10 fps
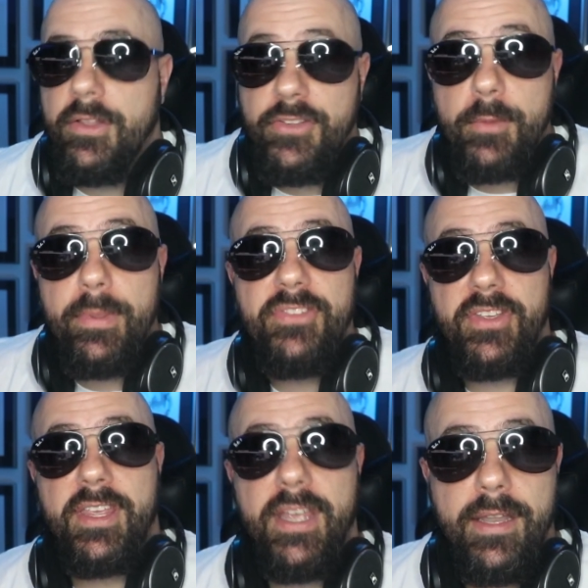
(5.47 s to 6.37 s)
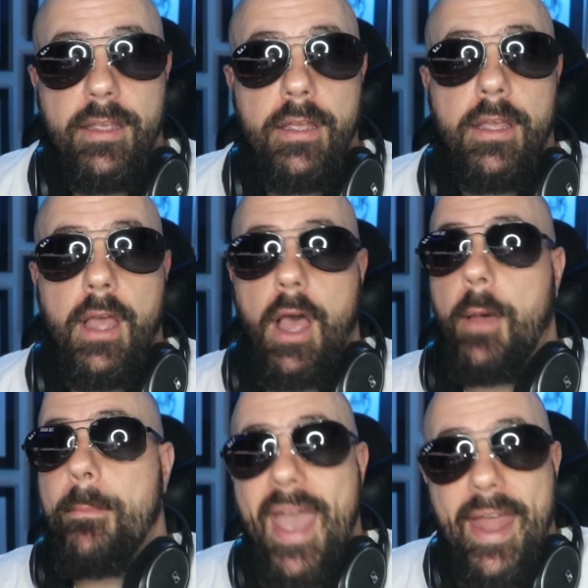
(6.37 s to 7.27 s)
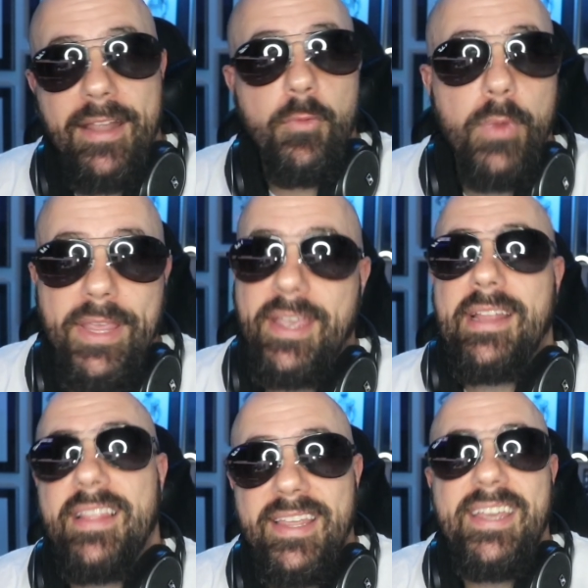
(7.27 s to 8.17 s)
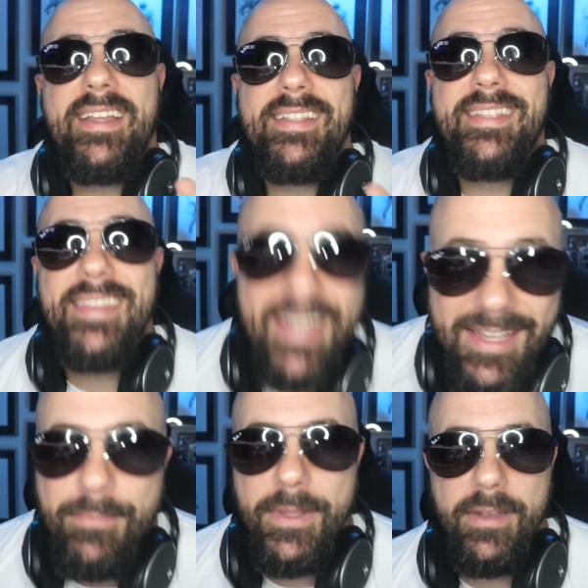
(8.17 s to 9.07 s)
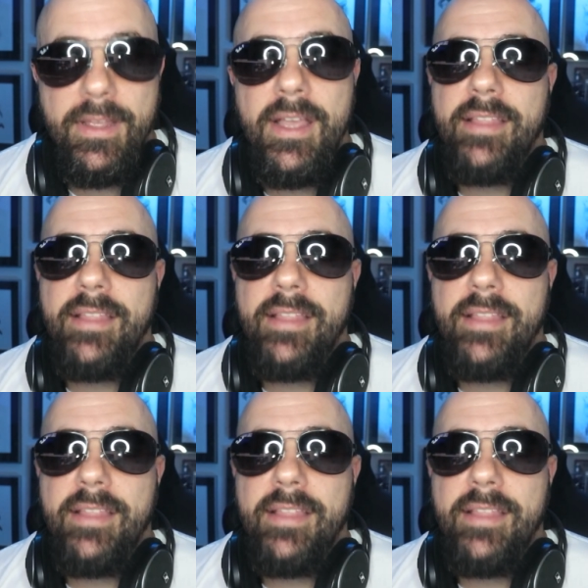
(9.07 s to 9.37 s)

Jigby's a kid, a Madden Weekend League demon.